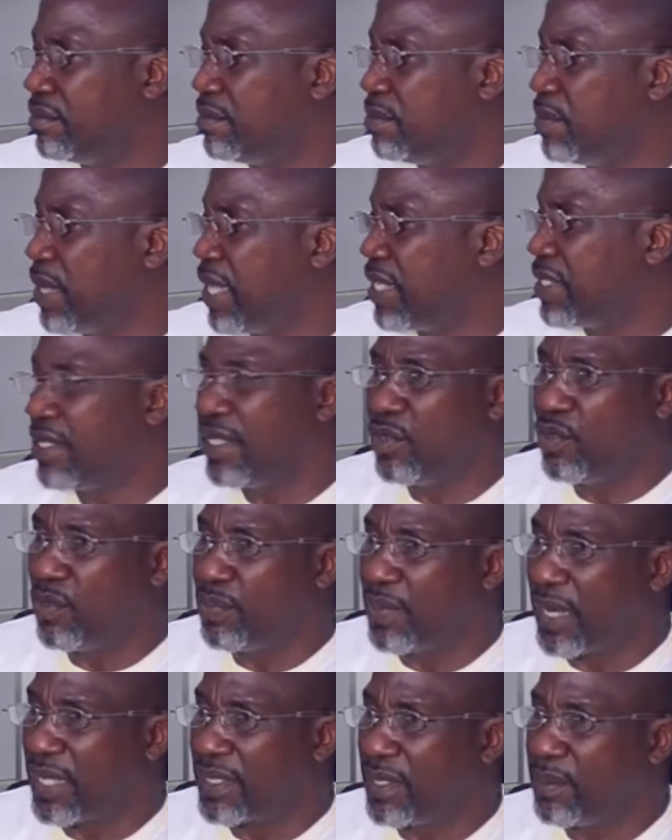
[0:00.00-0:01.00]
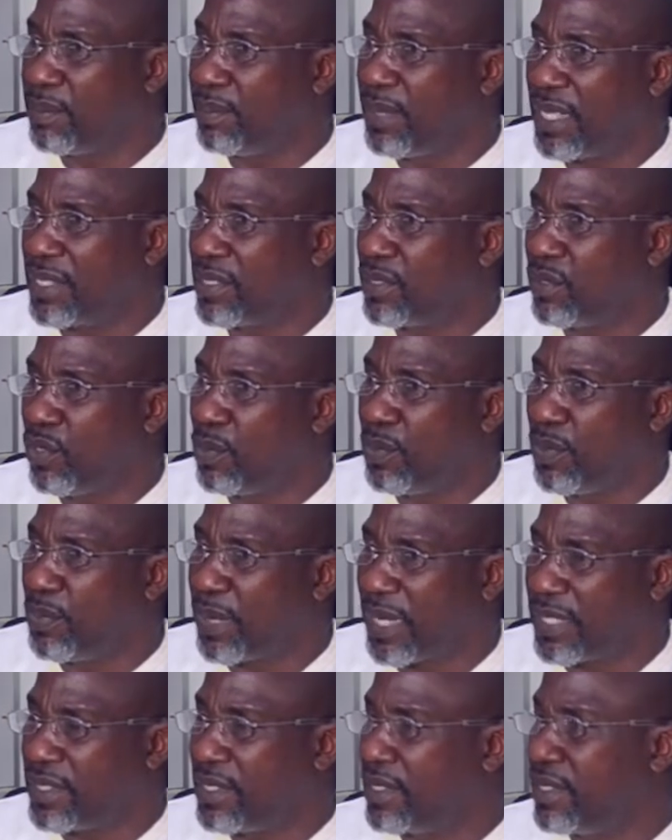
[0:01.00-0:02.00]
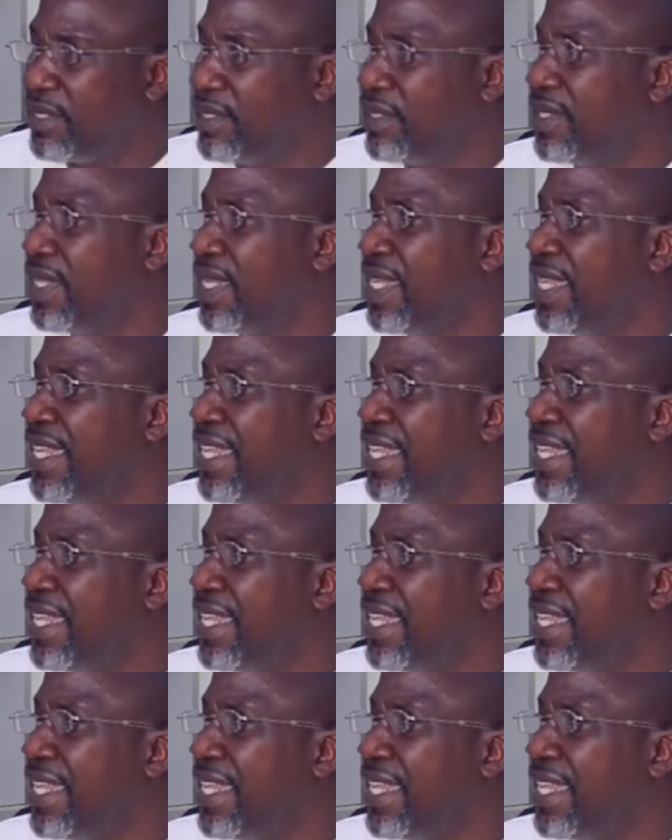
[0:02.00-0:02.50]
best legal practice, best global practices,